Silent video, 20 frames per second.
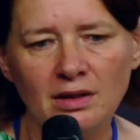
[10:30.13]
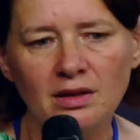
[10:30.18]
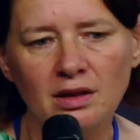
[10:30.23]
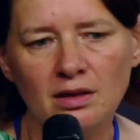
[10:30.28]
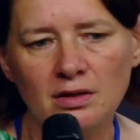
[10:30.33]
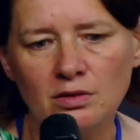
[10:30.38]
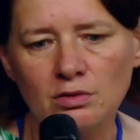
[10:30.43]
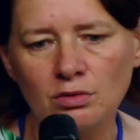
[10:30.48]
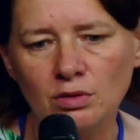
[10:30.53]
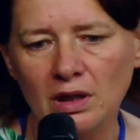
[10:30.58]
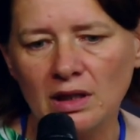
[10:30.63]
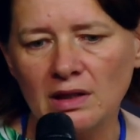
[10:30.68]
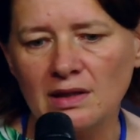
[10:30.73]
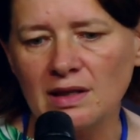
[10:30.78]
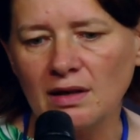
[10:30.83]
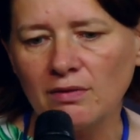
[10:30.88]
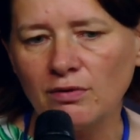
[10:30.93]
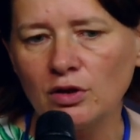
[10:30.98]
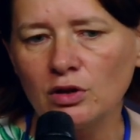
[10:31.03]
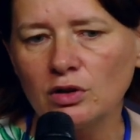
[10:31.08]
and
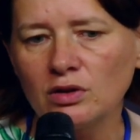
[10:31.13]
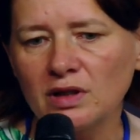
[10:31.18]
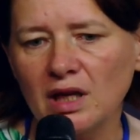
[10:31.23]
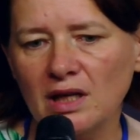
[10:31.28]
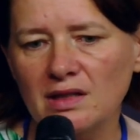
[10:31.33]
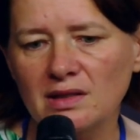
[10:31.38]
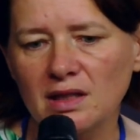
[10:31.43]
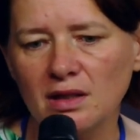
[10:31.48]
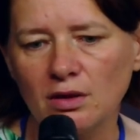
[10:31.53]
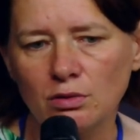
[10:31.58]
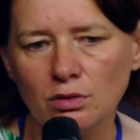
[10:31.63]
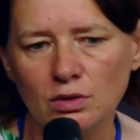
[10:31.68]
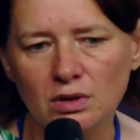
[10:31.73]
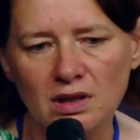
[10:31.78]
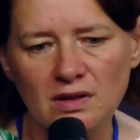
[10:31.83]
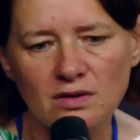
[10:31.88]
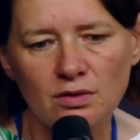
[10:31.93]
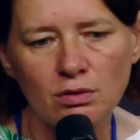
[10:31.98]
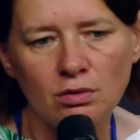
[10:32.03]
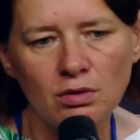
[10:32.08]
sustainability.
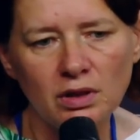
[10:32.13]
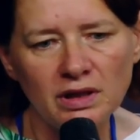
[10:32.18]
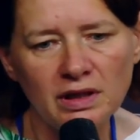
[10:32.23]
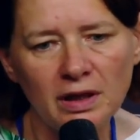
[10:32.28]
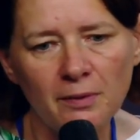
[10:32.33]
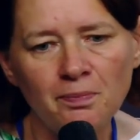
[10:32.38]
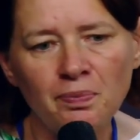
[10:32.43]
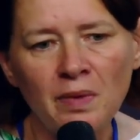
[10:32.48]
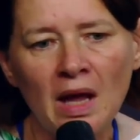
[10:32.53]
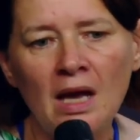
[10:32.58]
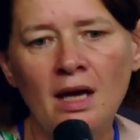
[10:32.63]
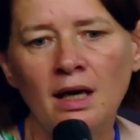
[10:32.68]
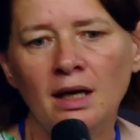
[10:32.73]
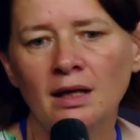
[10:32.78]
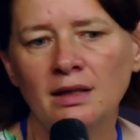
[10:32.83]
And thirdly,